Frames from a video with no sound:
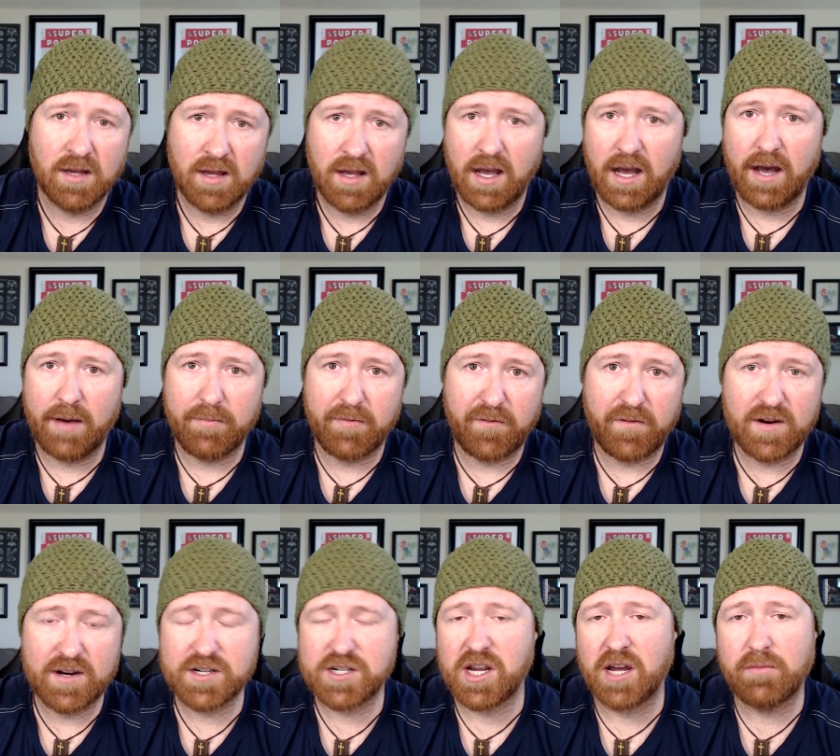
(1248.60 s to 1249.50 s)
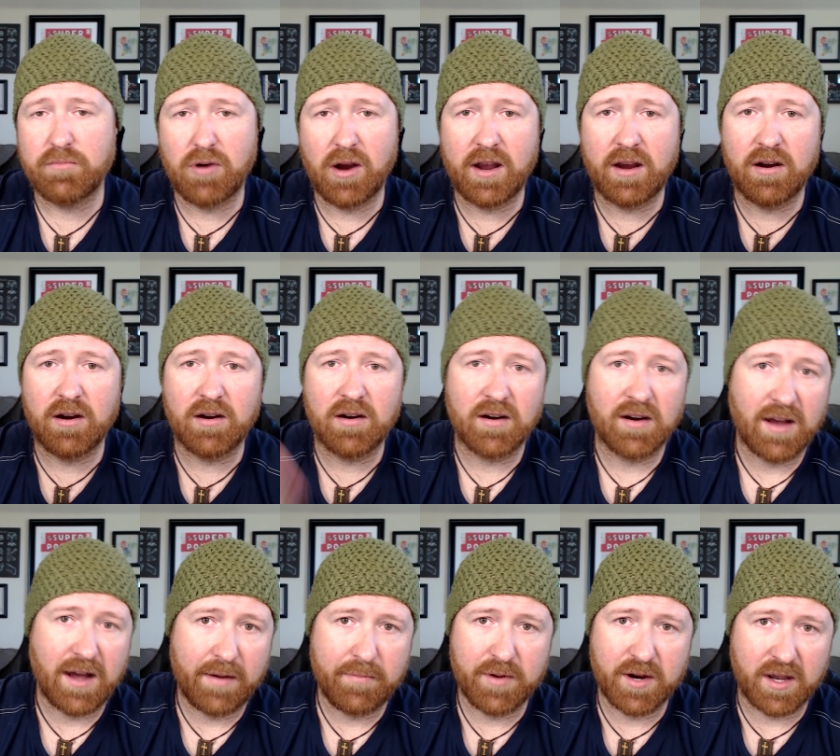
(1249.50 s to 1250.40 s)
I'm gonna finish Gunbreaker.
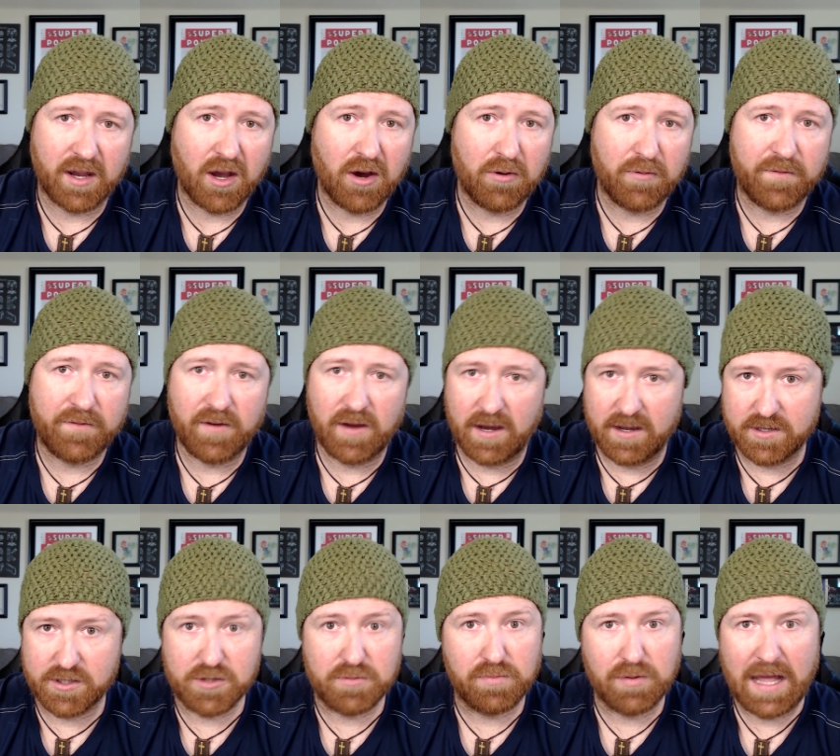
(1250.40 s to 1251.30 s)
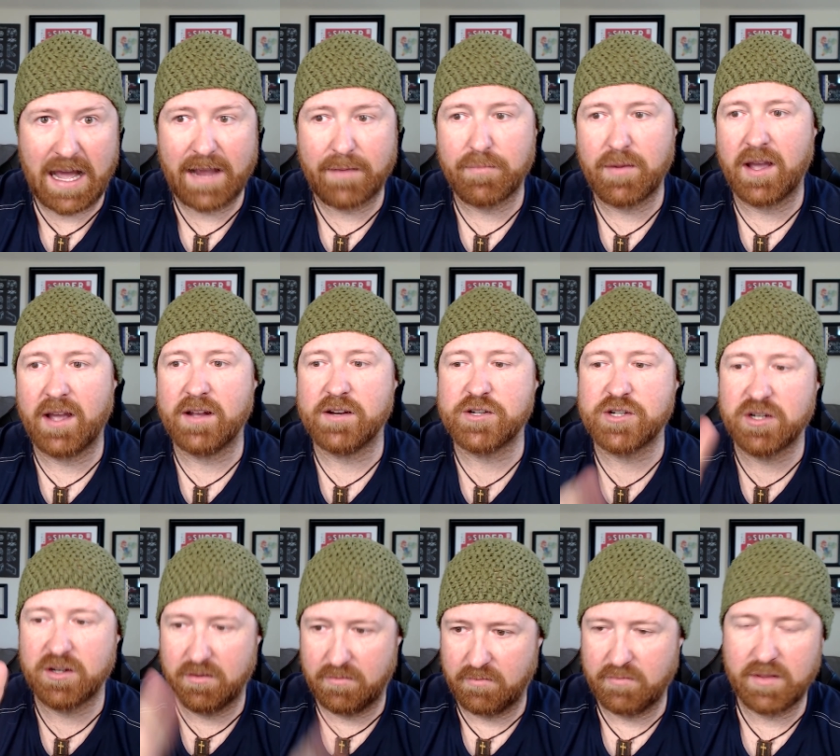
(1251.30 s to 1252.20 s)
I'm gonna go uh, do Black Mage.
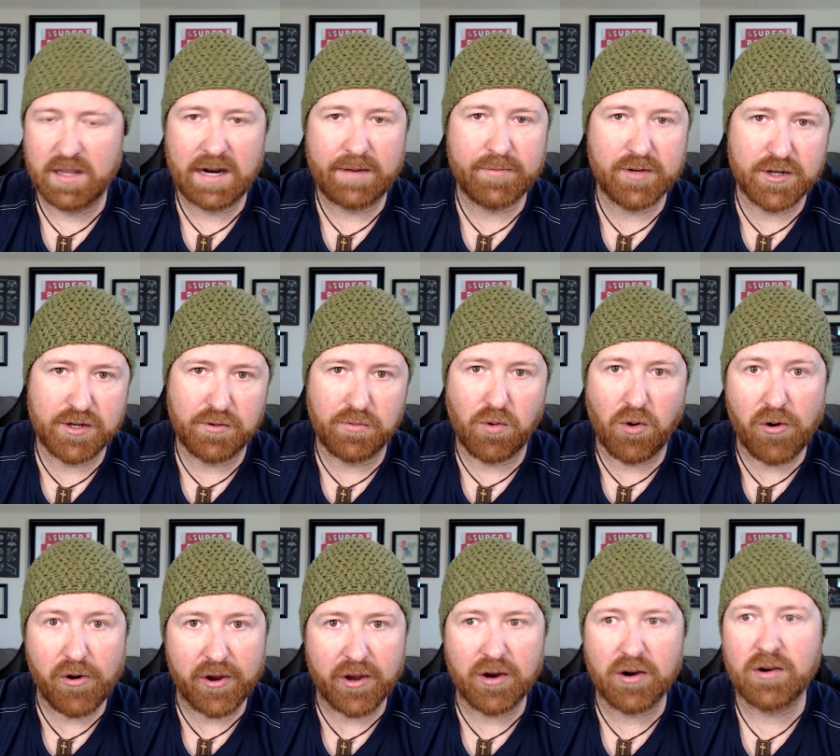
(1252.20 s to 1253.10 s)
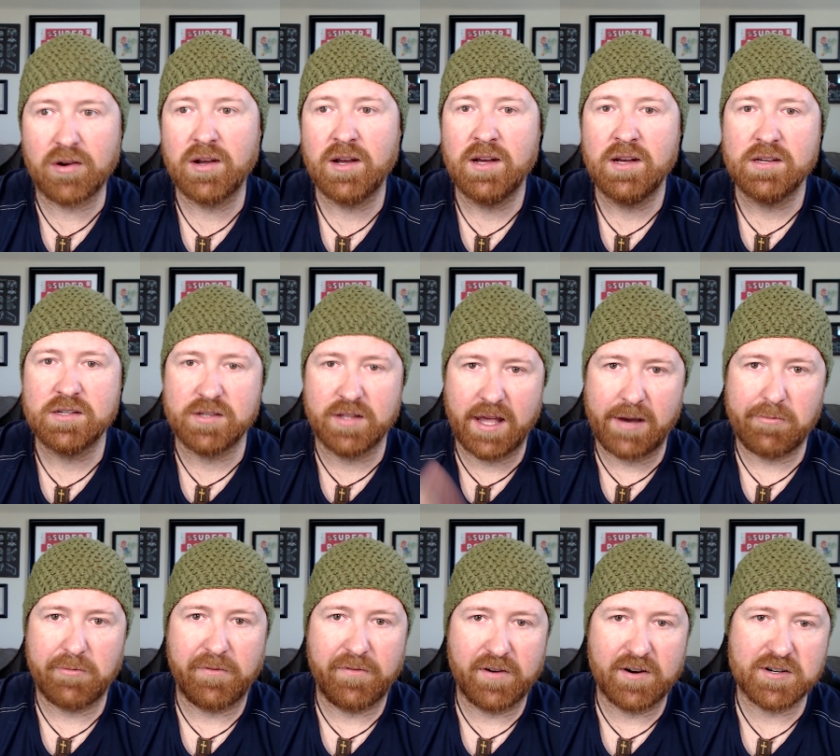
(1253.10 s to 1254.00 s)
Then I'm gonna do Warrior. So that
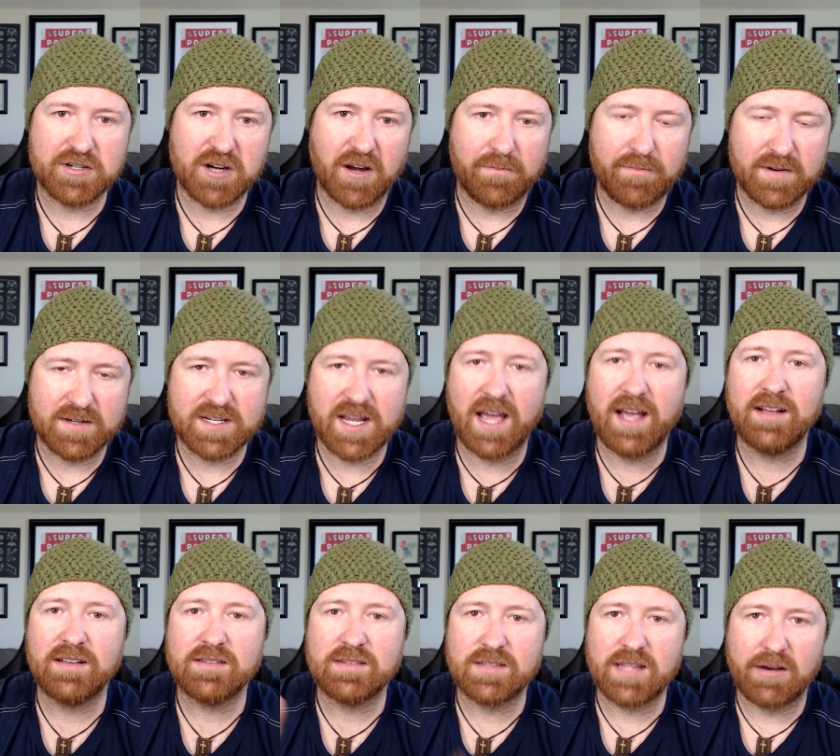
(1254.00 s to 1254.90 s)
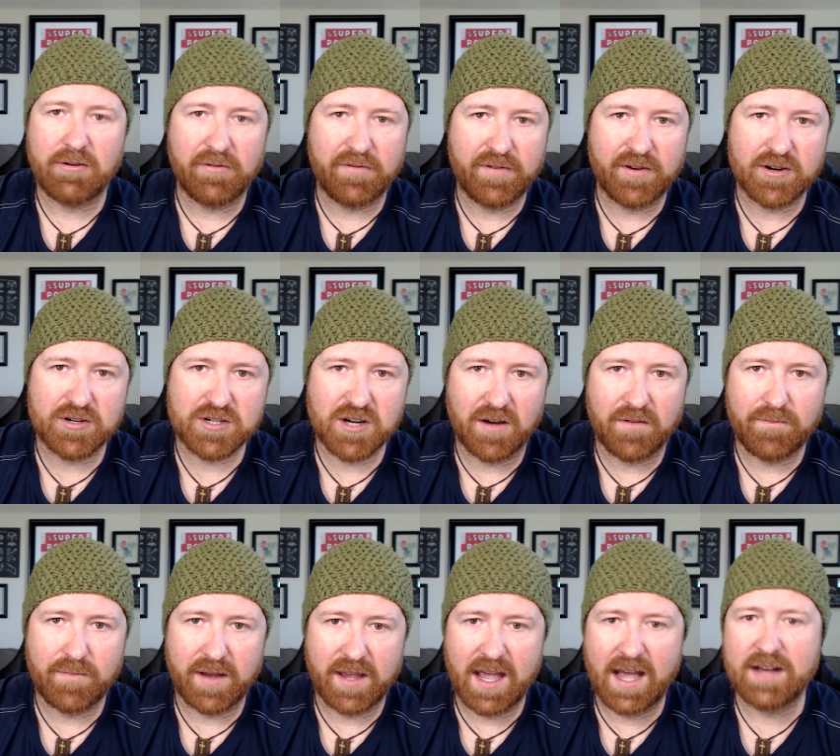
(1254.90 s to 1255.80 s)
will finish off my tanks, that will finish off
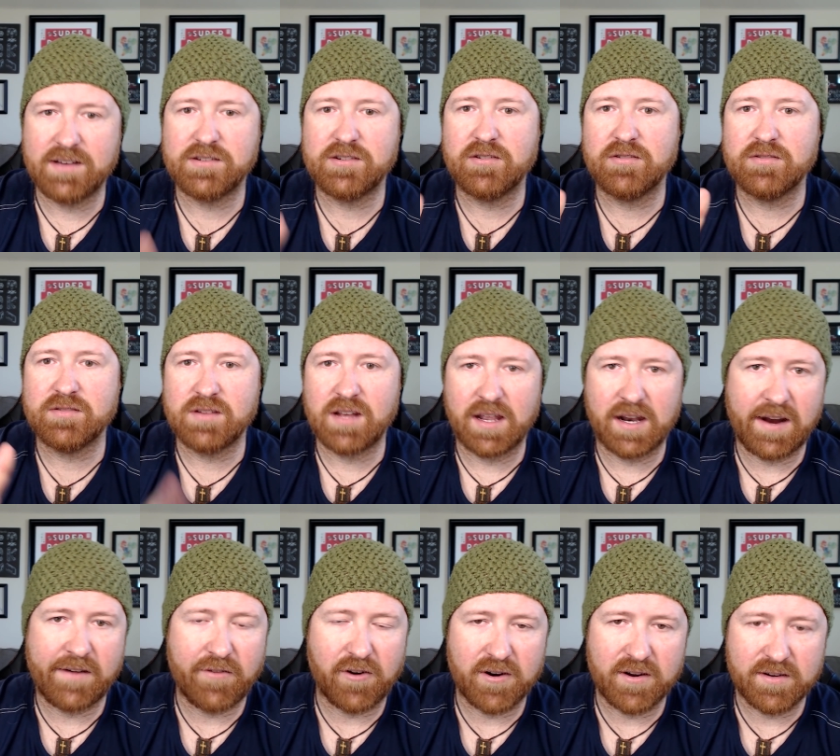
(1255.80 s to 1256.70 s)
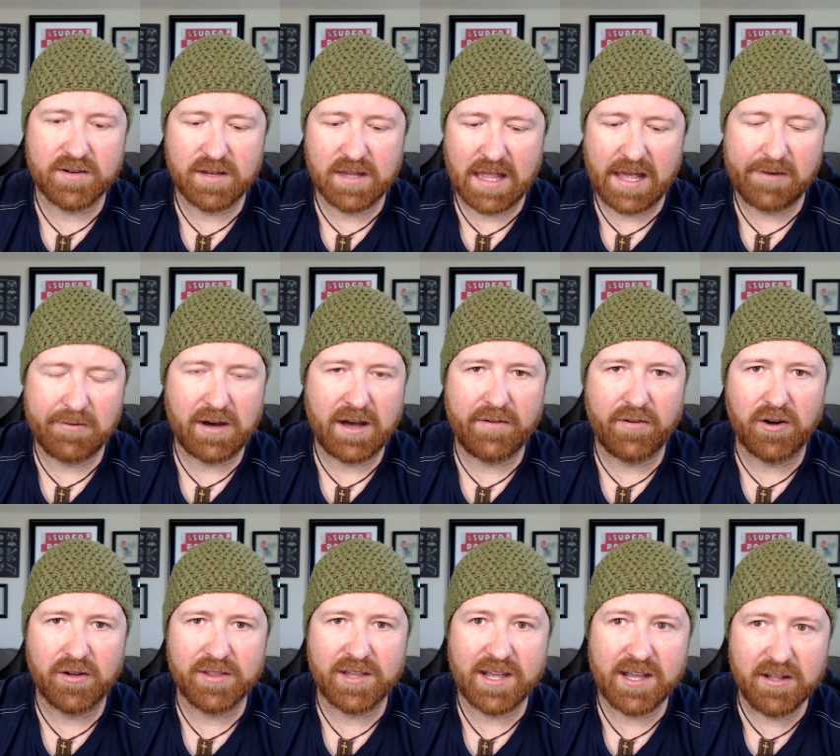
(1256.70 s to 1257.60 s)
my casters, and I've already, that will have all
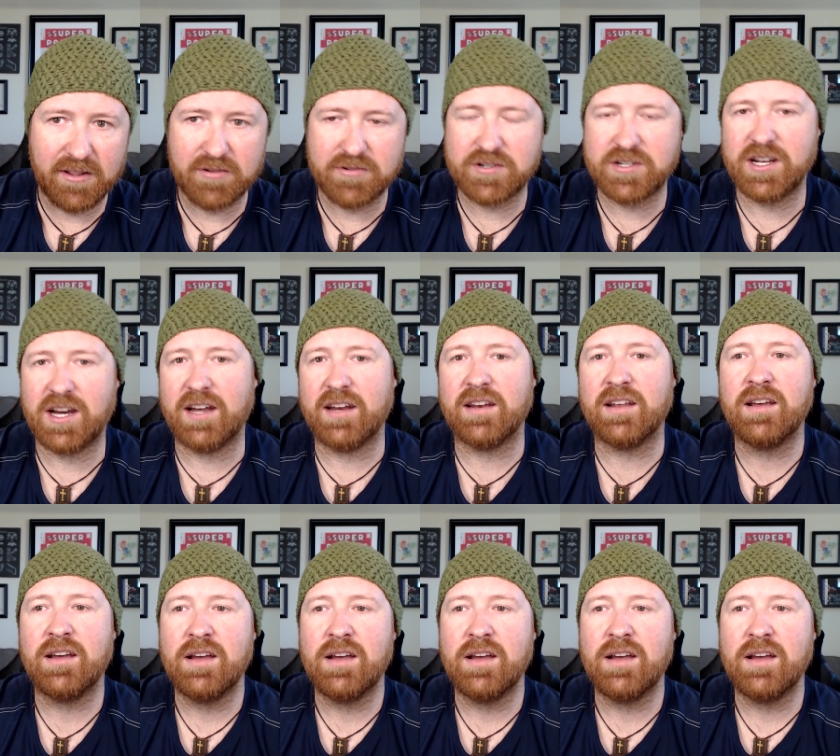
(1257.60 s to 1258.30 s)
the healers done.